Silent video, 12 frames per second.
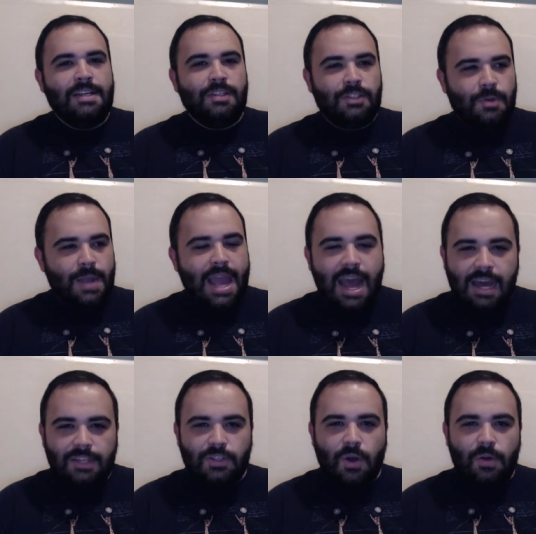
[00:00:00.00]
so he
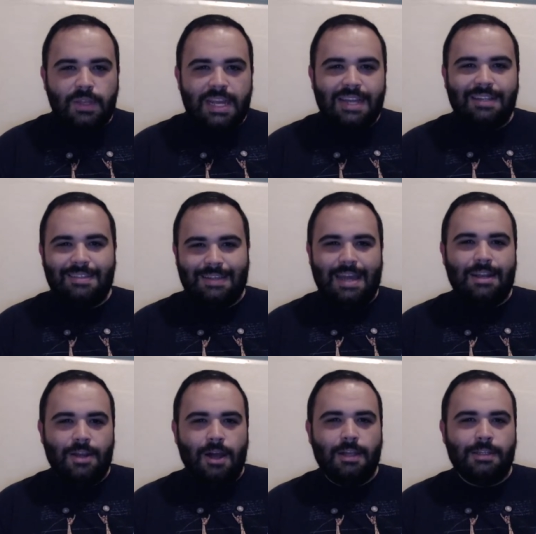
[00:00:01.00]
has all the inside
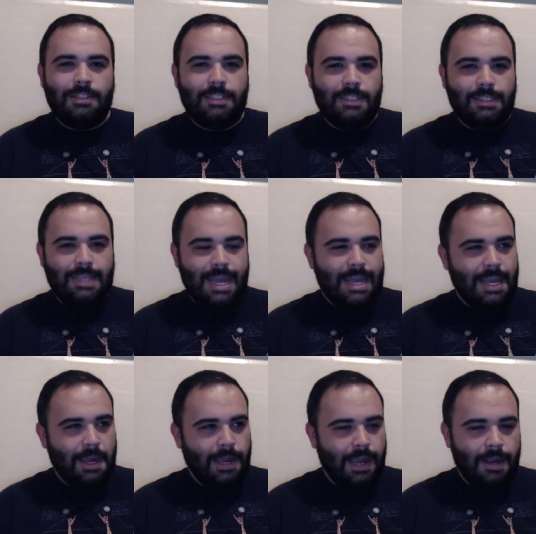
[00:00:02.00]
knowledge to take
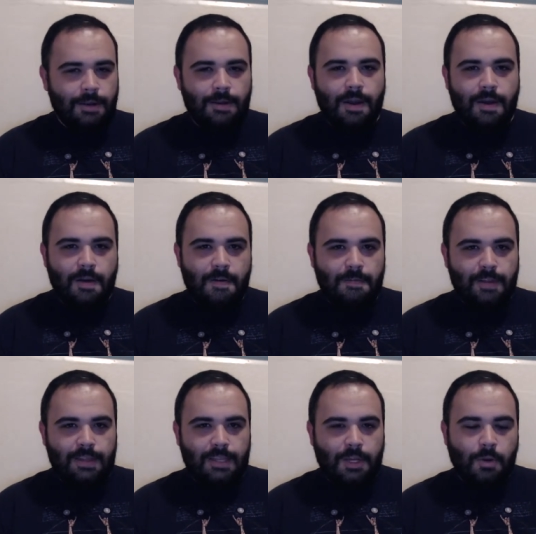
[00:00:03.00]
care of the